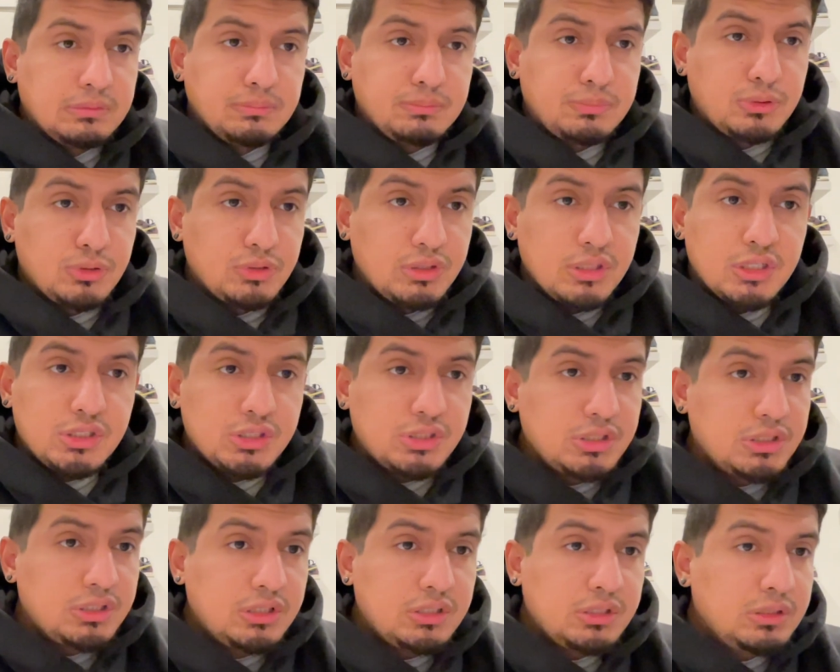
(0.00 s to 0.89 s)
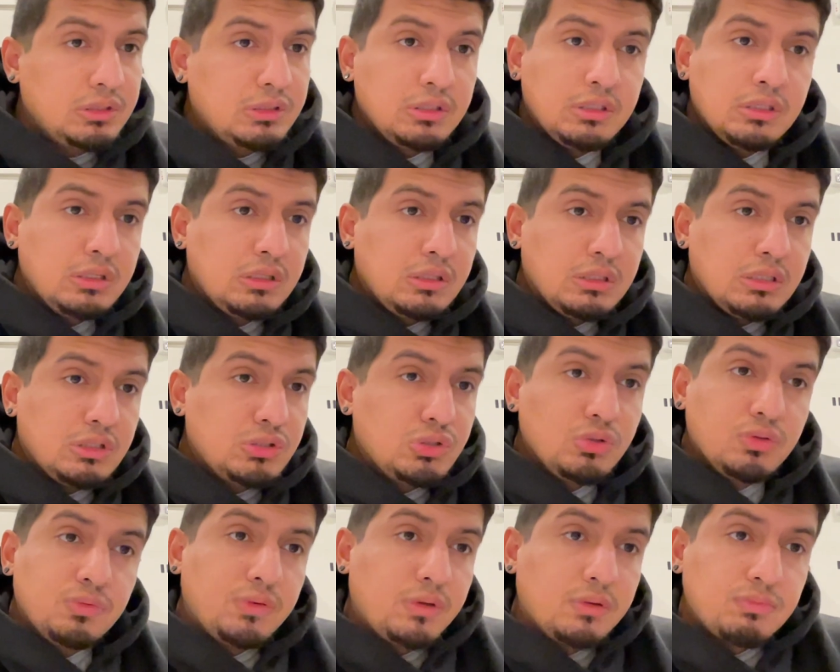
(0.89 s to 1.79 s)
prediction,
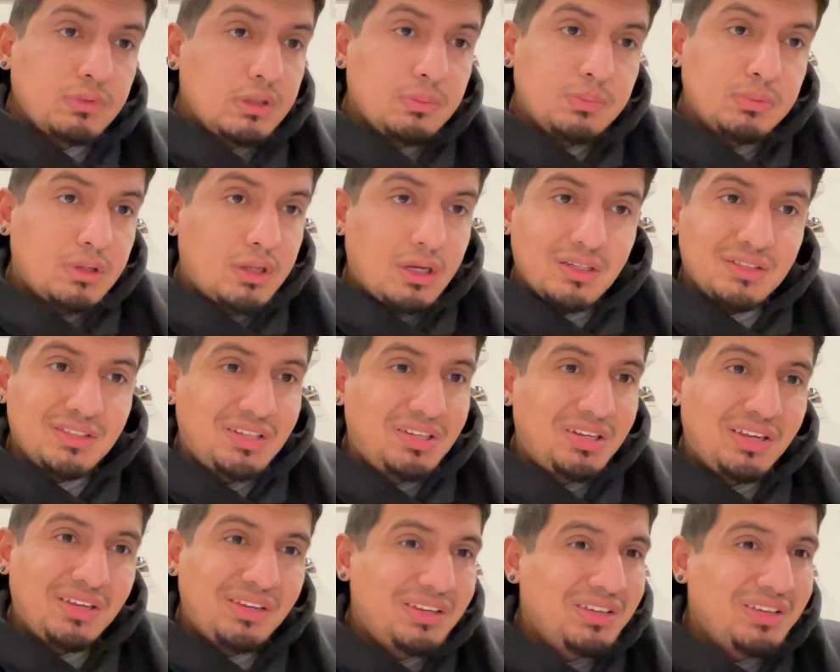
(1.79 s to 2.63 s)
250 plus,